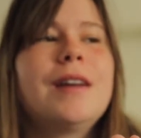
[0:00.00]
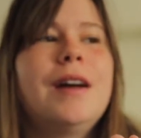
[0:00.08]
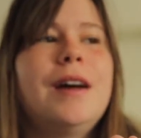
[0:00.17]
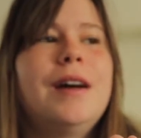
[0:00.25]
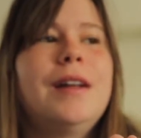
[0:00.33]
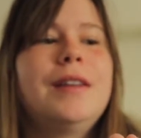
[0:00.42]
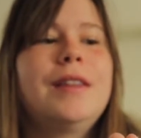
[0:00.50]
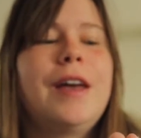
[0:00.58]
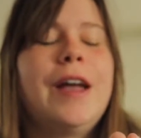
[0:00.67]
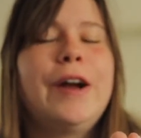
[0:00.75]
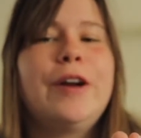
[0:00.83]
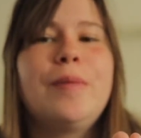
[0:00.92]
At
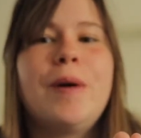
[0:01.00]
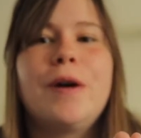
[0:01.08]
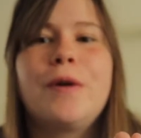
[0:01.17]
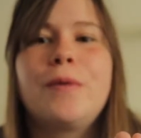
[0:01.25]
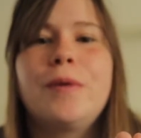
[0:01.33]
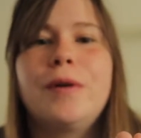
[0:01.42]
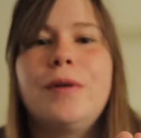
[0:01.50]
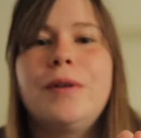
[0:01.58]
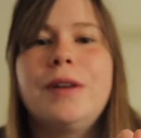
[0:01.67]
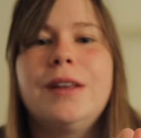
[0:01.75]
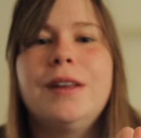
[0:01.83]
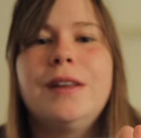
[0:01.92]
the Harry Potter
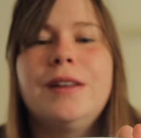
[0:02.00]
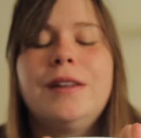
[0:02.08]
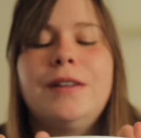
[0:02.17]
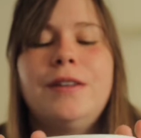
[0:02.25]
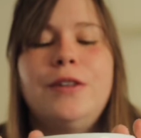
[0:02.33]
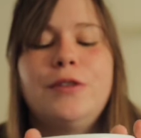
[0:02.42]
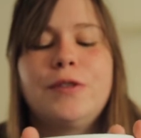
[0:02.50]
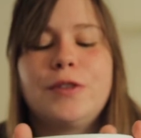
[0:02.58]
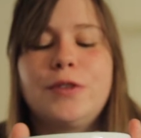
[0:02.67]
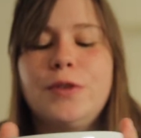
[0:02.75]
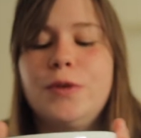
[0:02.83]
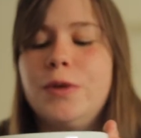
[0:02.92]
World in
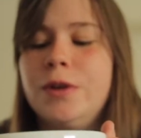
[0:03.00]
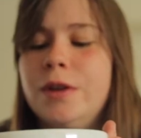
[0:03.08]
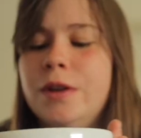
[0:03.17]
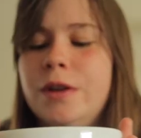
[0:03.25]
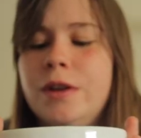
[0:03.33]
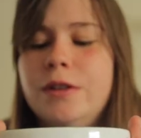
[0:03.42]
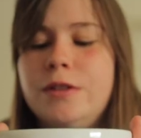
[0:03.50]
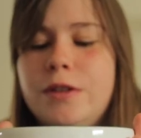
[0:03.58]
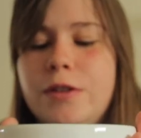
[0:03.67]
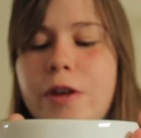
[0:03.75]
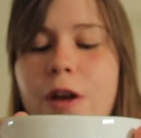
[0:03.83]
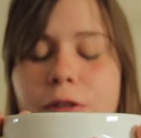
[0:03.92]
Universal
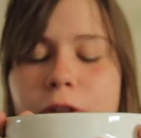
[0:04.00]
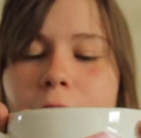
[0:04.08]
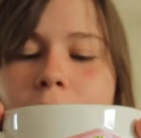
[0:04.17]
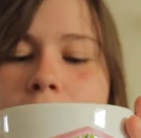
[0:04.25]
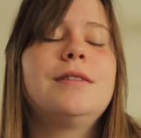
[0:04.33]
Studios.